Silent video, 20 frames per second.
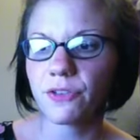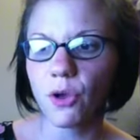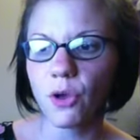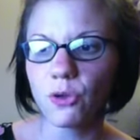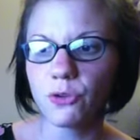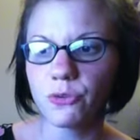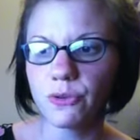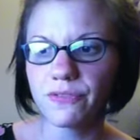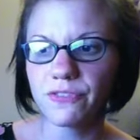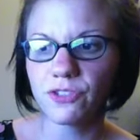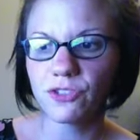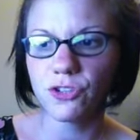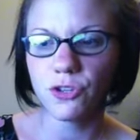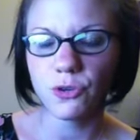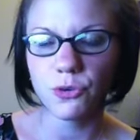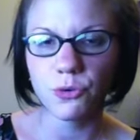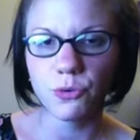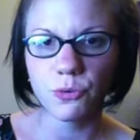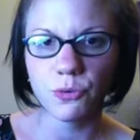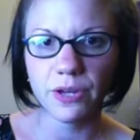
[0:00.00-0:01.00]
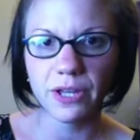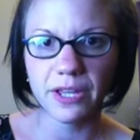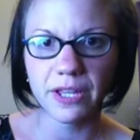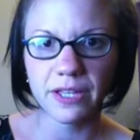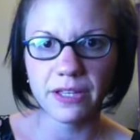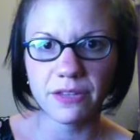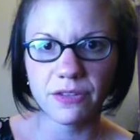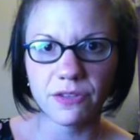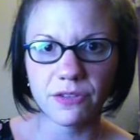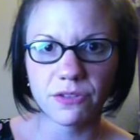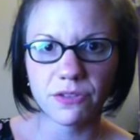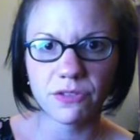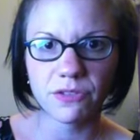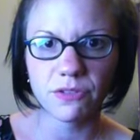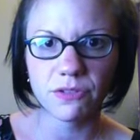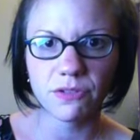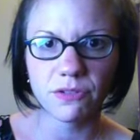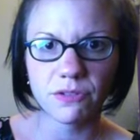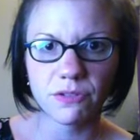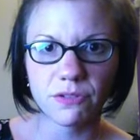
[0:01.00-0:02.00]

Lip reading: all you have to do is